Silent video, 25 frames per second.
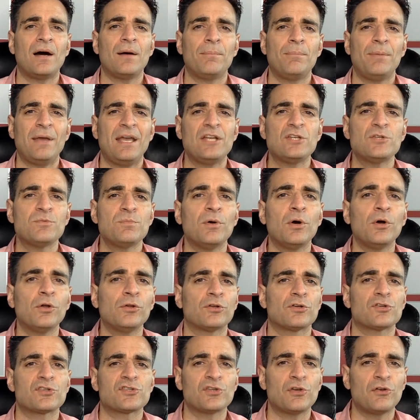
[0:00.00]
page
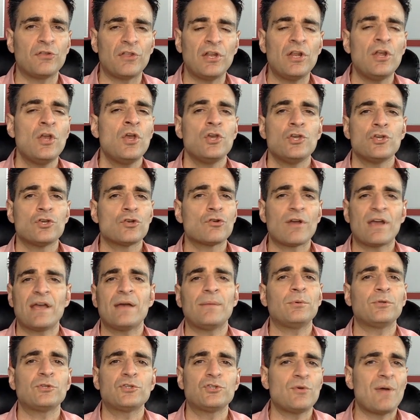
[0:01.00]
builder, so that you're
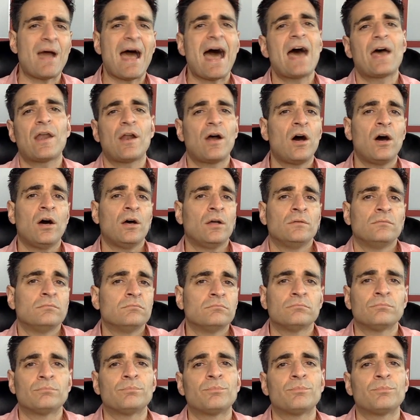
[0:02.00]
able to add on